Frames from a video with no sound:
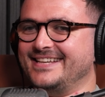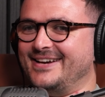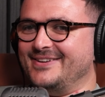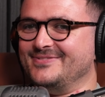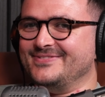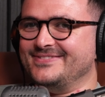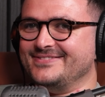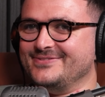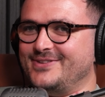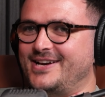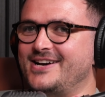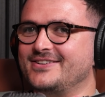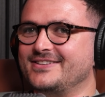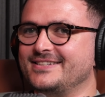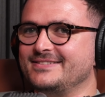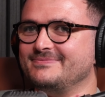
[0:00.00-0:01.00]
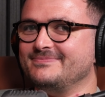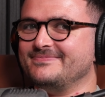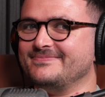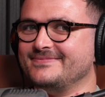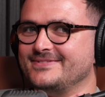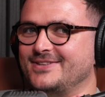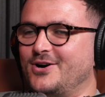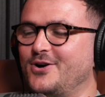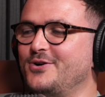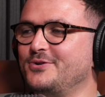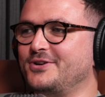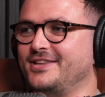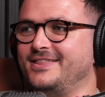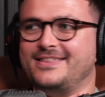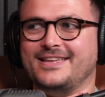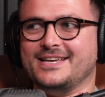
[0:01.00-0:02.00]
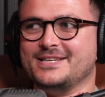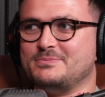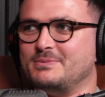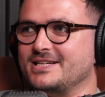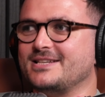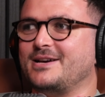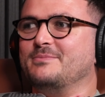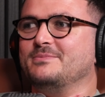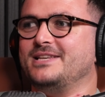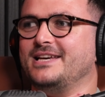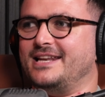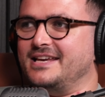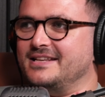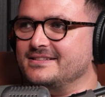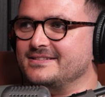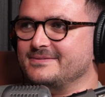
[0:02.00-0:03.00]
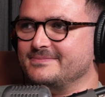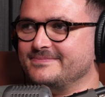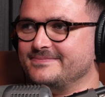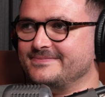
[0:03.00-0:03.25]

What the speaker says: Yeah. Well, all good things must come to an end